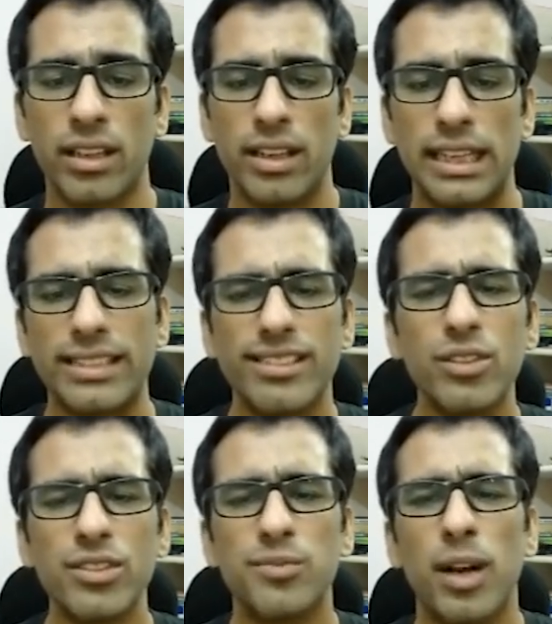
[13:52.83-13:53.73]
Let's see
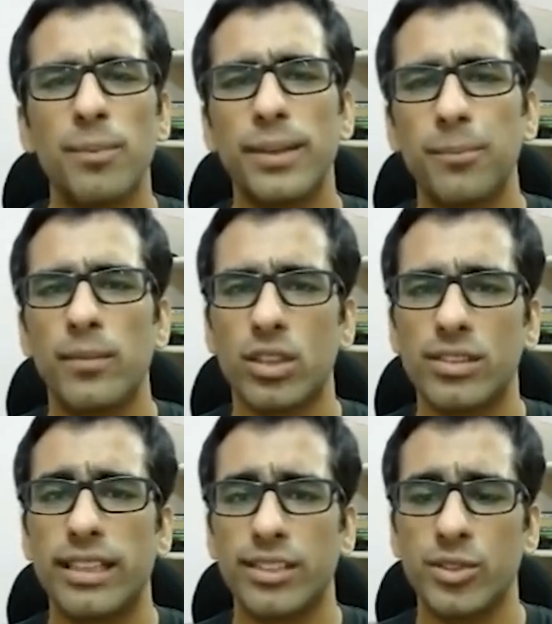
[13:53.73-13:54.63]
what small pip
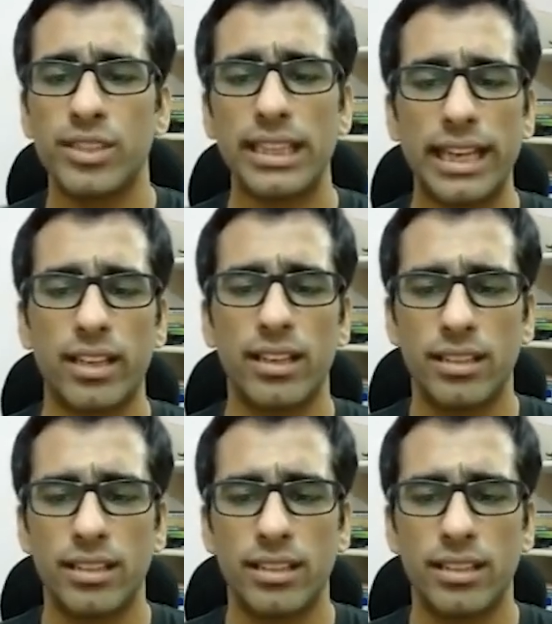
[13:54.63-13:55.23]
looks like using Click.